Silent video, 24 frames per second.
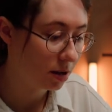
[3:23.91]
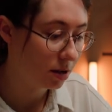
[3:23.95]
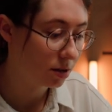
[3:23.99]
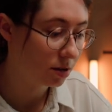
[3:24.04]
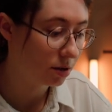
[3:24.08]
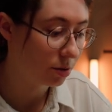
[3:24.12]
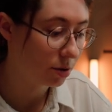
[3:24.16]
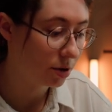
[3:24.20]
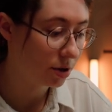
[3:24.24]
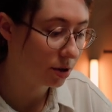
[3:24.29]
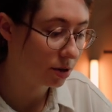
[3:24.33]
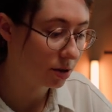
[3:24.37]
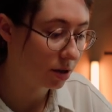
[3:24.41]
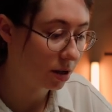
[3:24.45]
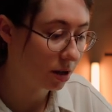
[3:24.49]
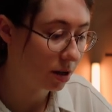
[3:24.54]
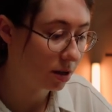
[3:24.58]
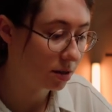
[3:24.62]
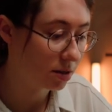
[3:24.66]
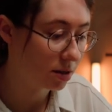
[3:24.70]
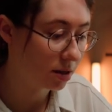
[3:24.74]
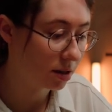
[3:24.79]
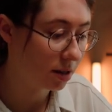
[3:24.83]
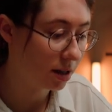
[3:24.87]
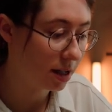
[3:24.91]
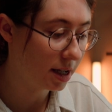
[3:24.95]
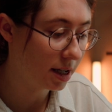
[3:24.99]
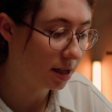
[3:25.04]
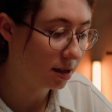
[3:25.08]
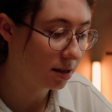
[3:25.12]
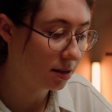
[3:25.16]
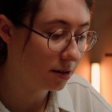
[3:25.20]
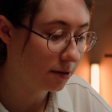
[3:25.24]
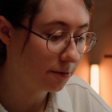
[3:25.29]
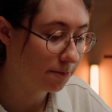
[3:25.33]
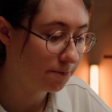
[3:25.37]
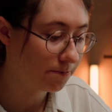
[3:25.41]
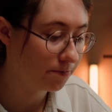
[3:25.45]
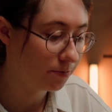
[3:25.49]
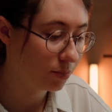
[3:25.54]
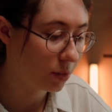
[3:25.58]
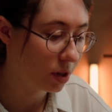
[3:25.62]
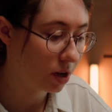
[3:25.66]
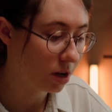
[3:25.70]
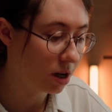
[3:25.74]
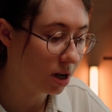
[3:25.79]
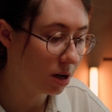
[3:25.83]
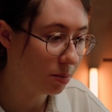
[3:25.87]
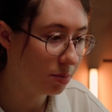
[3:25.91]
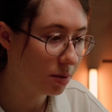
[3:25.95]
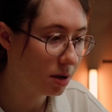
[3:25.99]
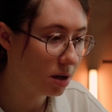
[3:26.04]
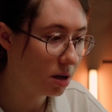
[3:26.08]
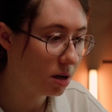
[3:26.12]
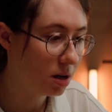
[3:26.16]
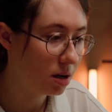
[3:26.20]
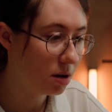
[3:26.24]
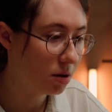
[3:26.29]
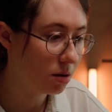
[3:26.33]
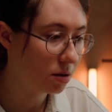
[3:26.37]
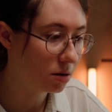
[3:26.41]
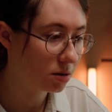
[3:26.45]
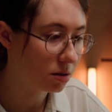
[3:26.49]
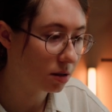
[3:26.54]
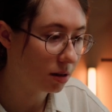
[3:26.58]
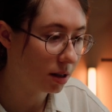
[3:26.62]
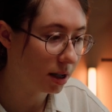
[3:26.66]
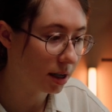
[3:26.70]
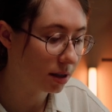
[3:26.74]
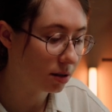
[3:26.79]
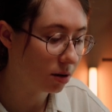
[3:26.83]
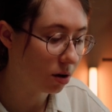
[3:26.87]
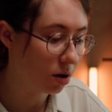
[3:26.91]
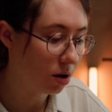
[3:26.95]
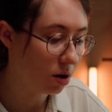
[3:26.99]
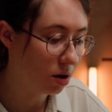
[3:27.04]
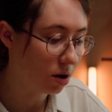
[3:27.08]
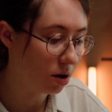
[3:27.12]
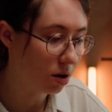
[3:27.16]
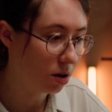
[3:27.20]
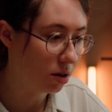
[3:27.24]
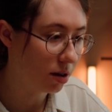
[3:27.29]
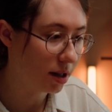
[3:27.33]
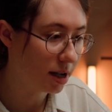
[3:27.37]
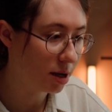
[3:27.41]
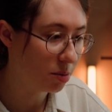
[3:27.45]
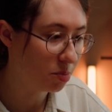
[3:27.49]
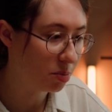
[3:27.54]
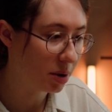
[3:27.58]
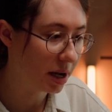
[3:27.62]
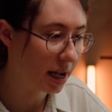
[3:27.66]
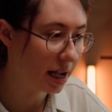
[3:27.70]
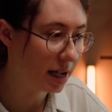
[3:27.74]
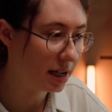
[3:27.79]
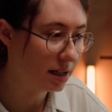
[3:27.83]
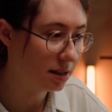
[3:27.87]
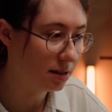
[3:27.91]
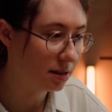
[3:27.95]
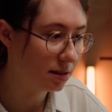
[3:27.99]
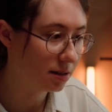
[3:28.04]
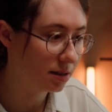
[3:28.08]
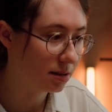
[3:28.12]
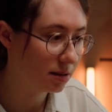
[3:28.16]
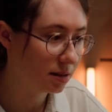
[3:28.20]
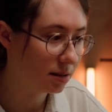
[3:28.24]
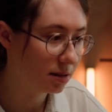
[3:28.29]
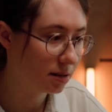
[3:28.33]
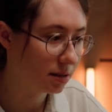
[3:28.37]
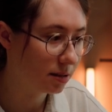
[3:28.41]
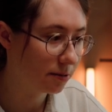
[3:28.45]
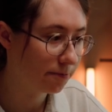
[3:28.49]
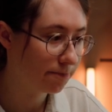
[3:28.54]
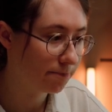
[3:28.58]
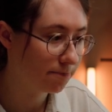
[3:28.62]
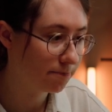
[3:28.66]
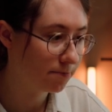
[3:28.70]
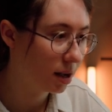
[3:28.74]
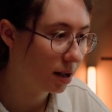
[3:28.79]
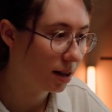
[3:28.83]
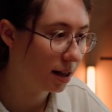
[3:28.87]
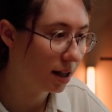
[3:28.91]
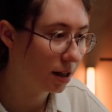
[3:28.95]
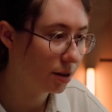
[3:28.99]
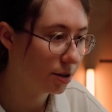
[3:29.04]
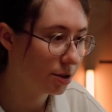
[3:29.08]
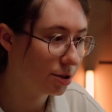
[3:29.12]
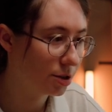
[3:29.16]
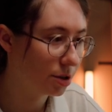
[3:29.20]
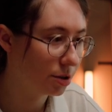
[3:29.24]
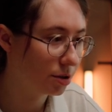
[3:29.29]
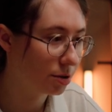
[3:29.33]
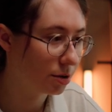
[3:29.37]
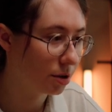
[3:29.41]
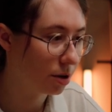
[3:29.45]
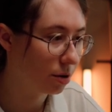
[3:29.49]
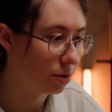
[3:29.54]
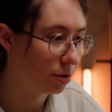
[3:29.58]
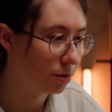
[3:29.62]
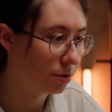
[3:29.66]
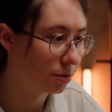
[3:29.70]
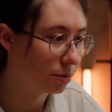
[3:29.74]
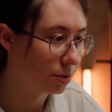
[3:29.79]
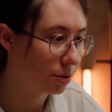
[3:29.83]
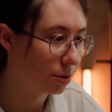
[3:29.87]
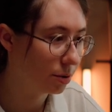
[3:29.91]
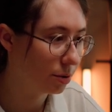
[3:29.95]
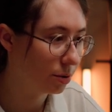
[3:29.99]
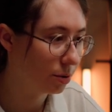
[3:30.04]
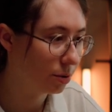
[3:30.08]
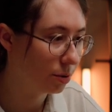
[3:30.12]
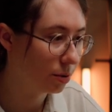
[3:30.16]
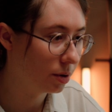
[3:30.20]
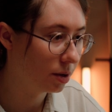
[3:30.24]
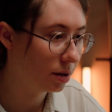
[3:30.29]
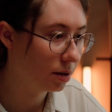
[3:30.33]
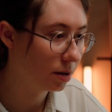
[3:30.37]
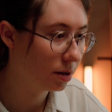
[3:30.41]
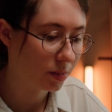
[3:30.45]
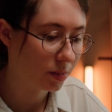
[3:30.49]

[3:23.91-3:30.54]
So we're just gonna select copy, select all, and paste. Now let's just go through,